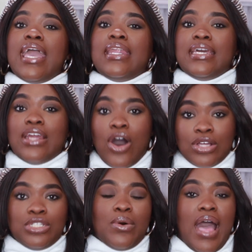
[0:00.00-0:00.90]
and it
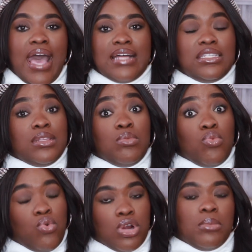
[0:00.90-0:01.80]
also adds
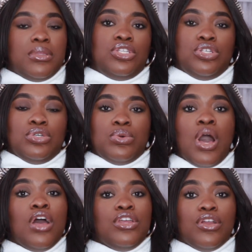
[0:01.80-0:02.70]
some warmth to
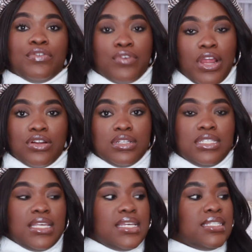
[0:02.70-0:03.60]
your
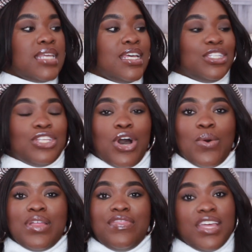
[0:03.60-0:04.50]
fragrances.
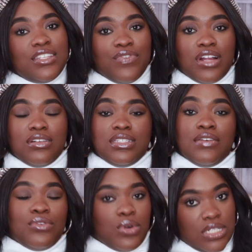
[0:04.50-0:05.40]
So this fragrance
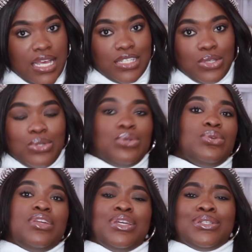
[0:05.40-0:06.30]
of course has
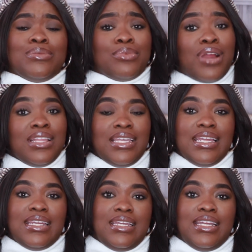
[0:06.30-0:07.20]
oud. There's some praline
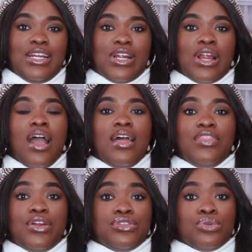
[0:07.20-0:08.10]
in here.
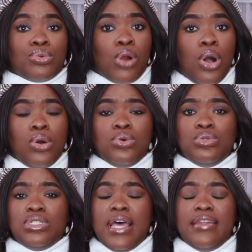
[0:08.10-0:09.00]
There's
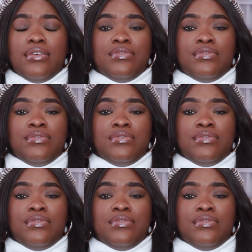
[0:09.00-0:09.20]
rose and